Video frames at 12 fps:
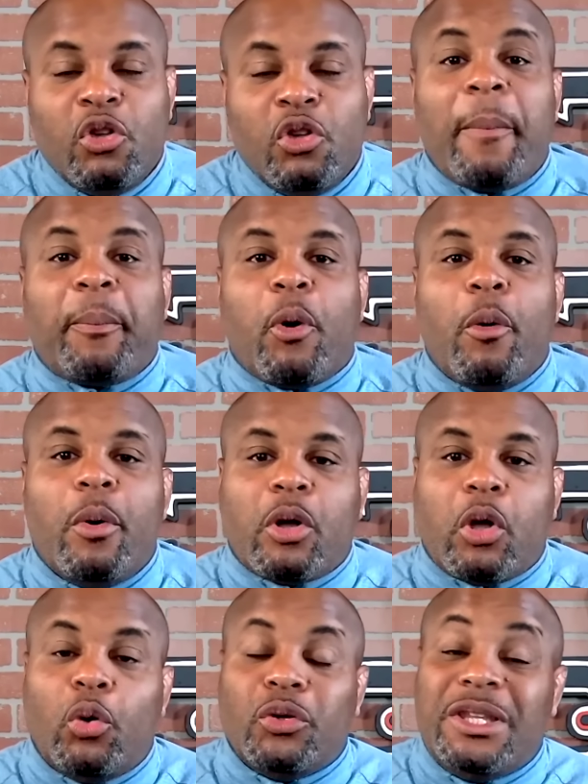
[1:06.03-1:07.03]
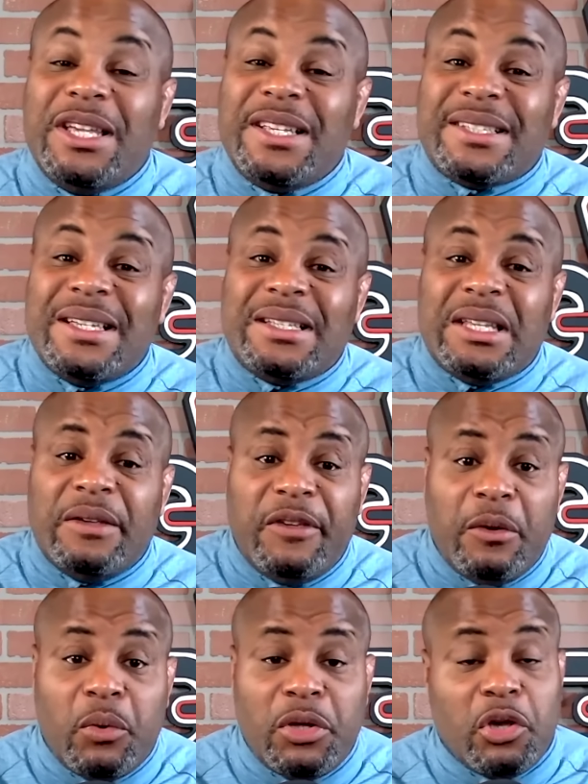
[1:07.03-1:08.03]
my promo code
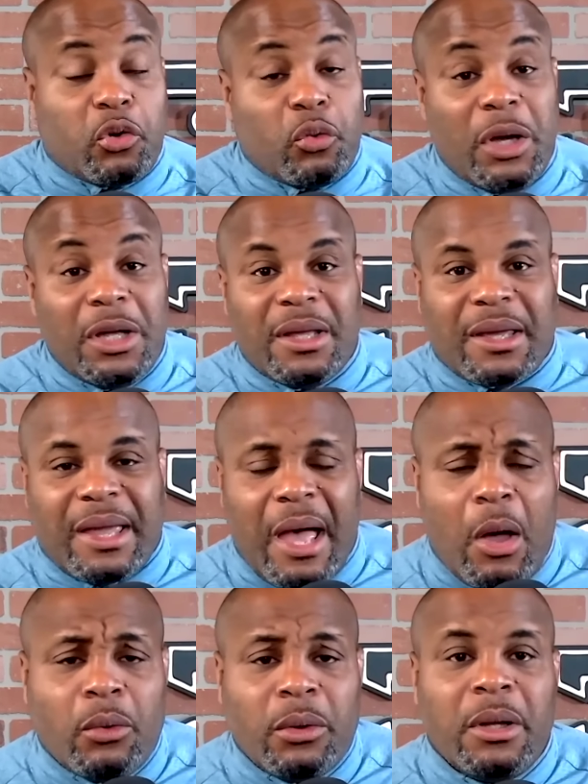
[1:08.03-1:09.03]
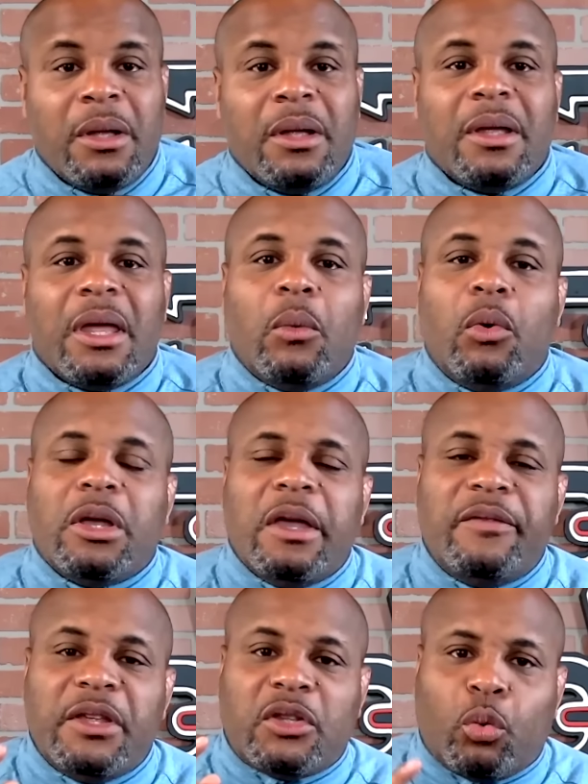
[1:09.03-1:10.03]
DCTV when you create an account, and we'll
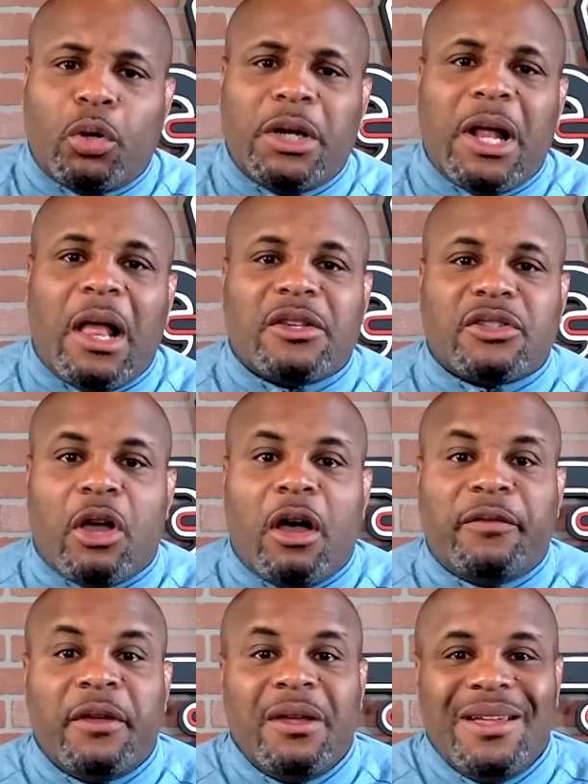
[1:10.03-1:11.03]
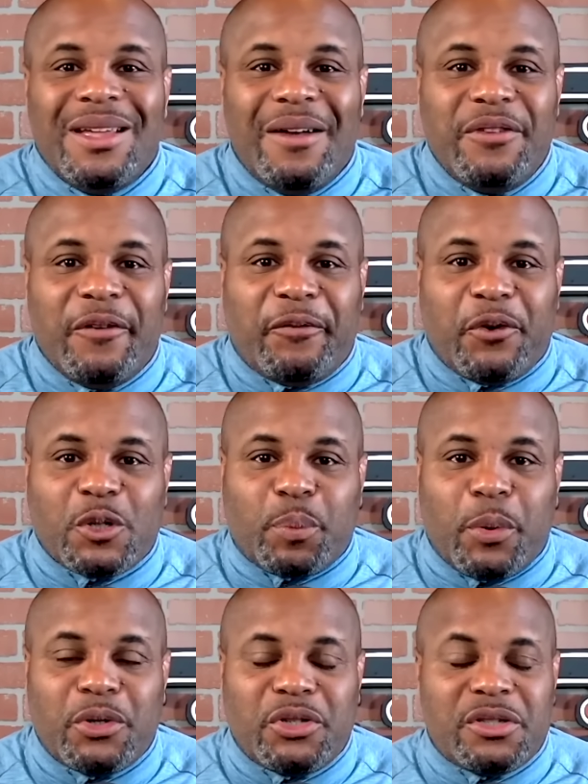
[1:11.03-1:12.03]
give you $20 off of your first
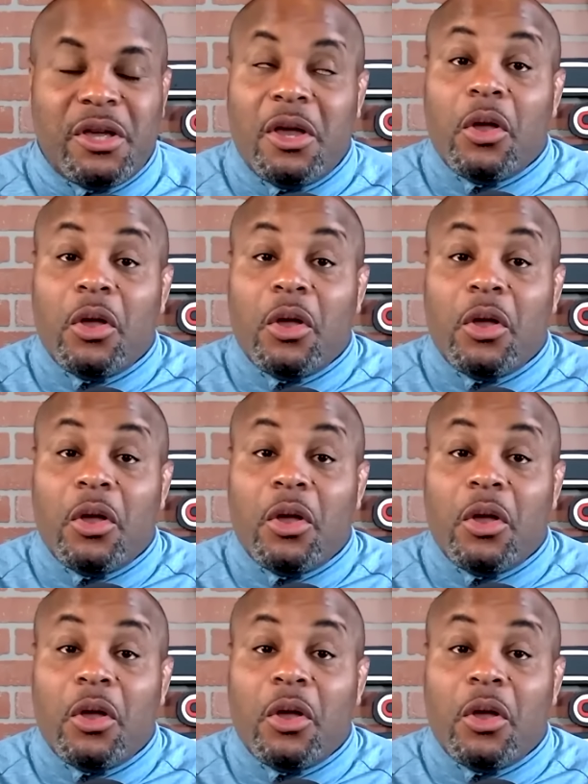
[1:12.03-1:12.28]
purchase.